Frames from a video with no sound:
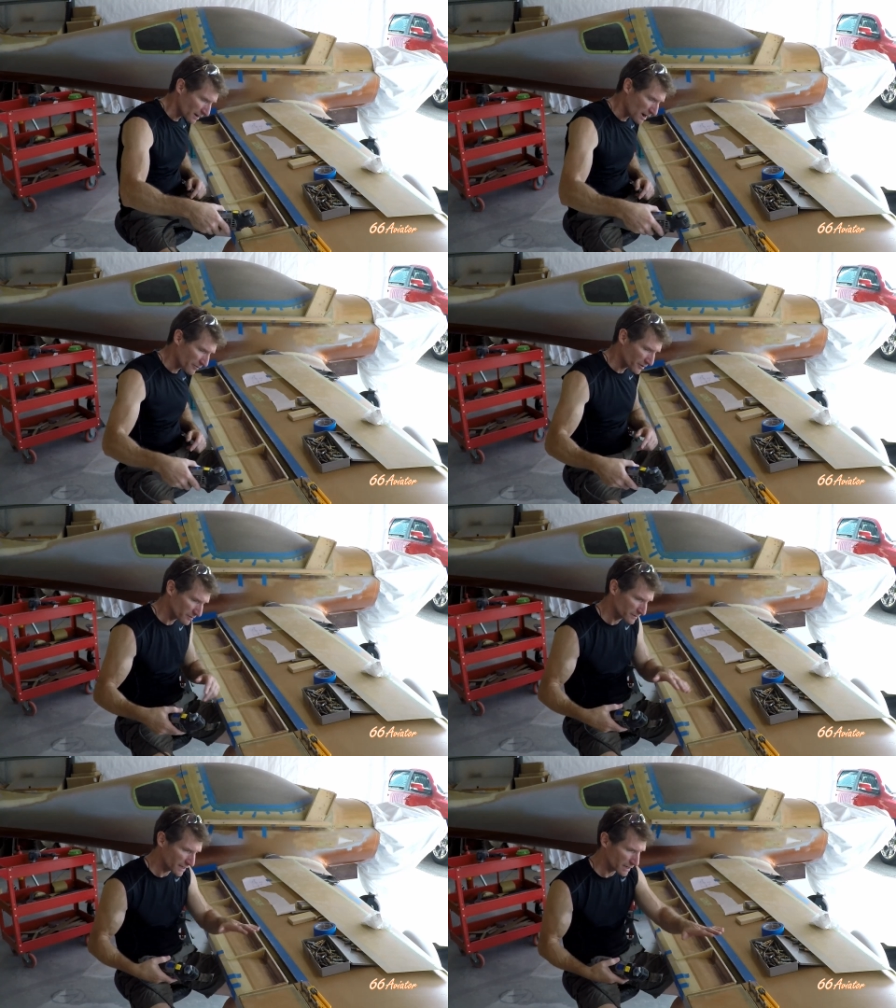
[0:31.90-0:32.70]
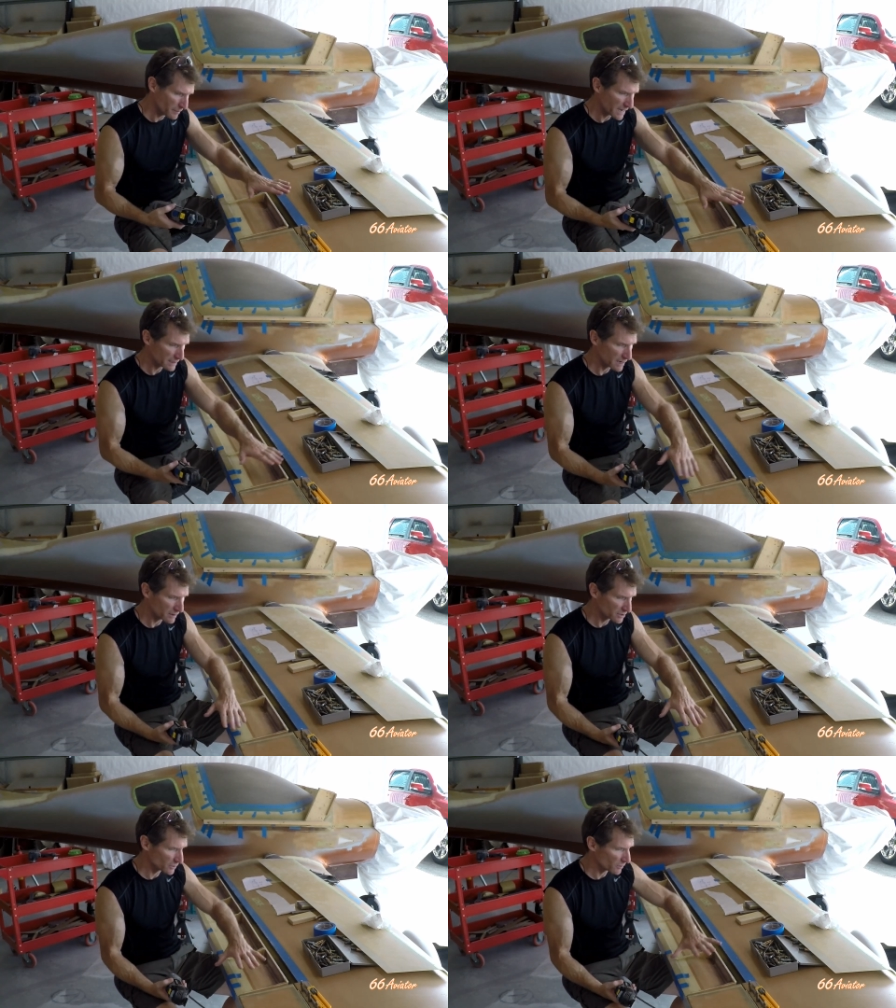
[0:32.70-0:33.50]
of that off and get it back
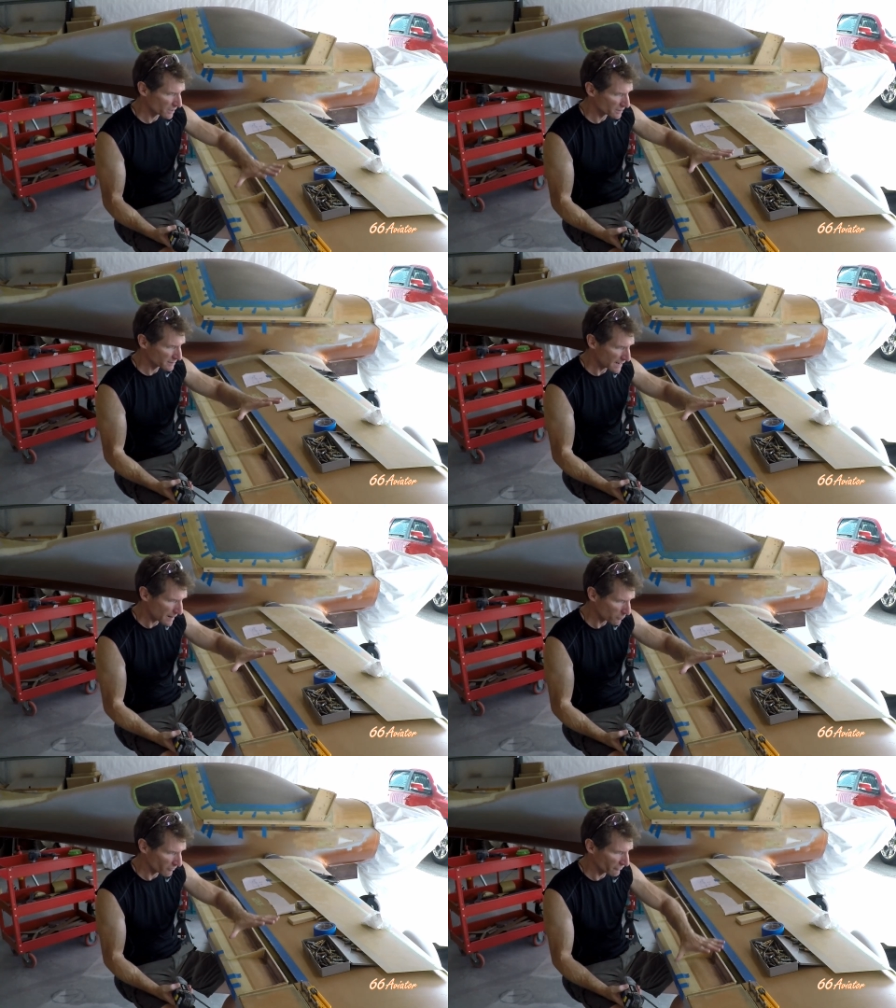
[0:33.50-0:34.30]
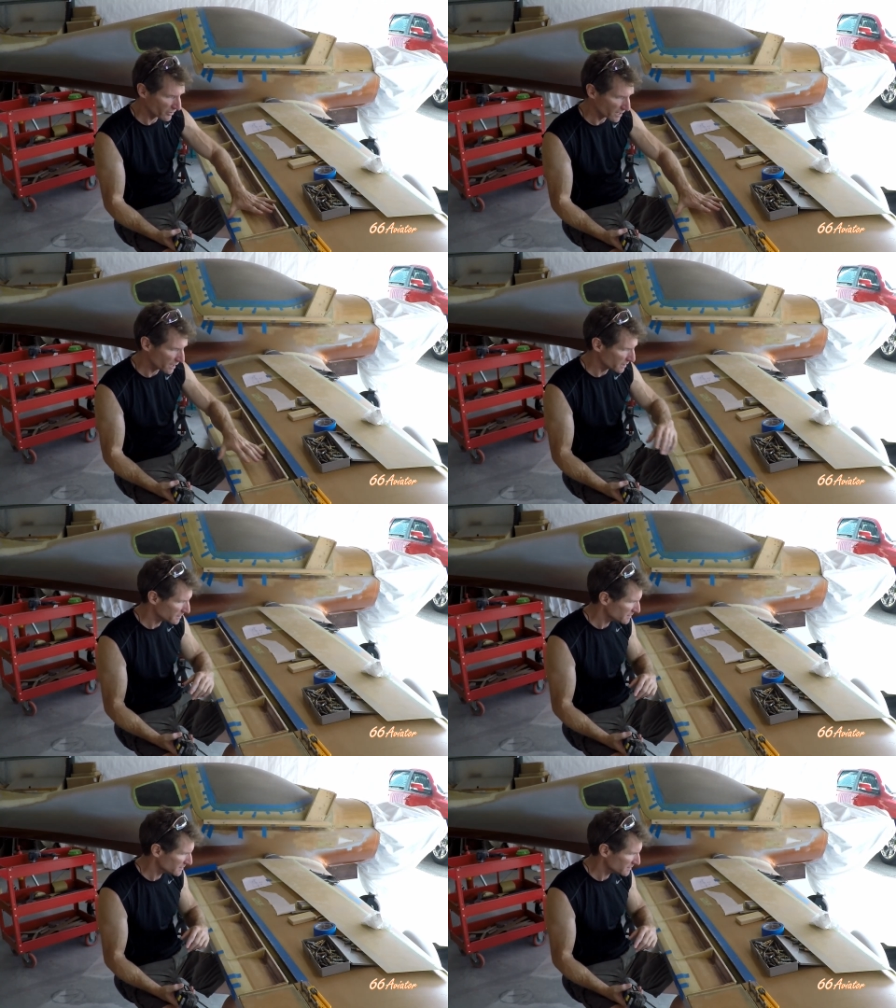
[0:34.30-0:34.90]
down to where the top will fit on